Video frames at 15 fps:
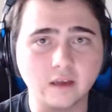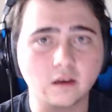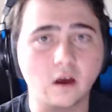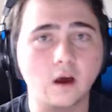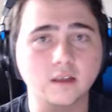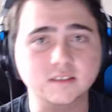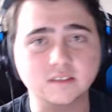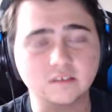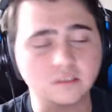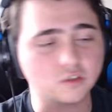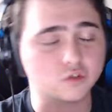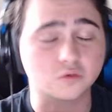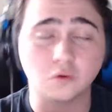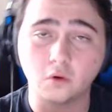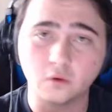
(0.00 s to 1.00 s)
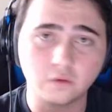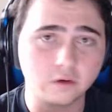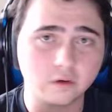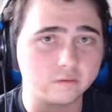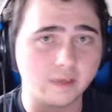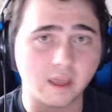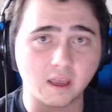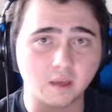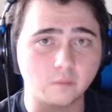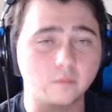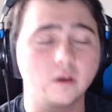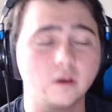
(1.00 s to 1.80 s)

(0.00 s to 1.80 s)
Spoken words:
constantly, troll their game.